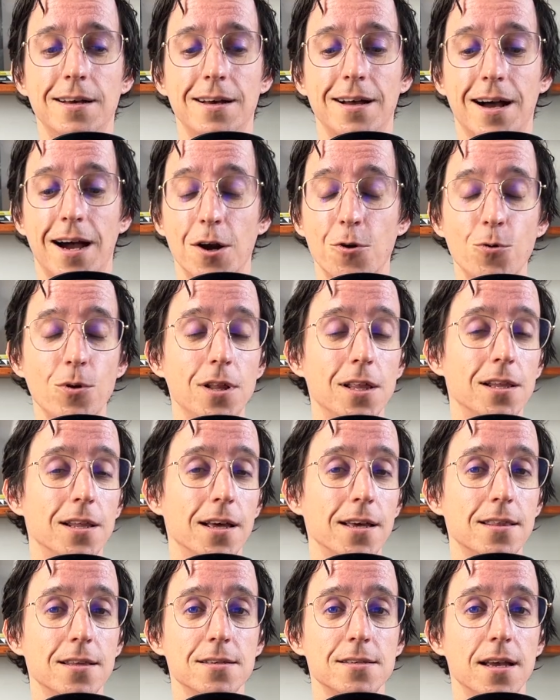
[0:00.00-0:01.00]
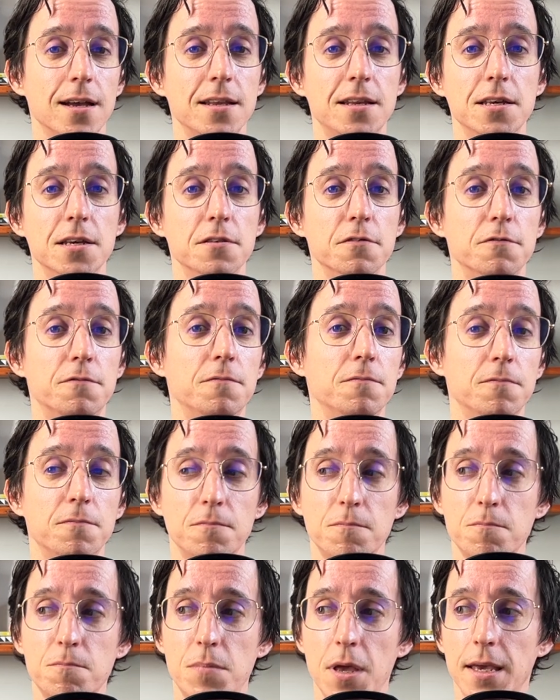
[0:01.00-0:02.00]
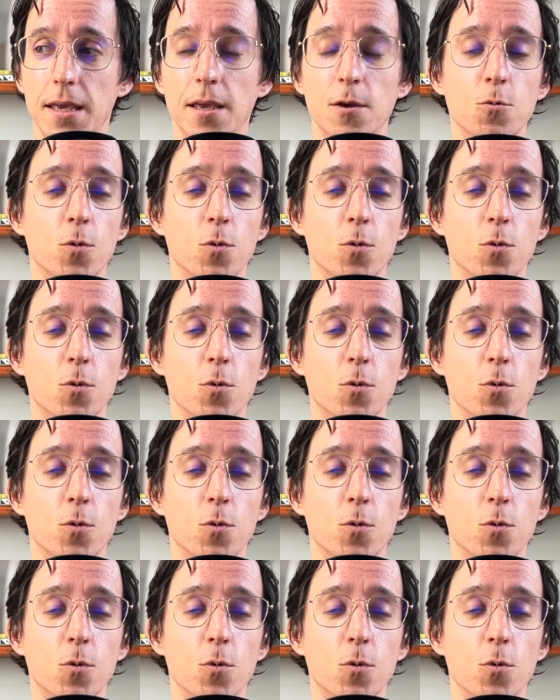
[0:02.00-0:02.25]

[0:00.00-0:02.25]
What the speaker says: I really like this idea of picking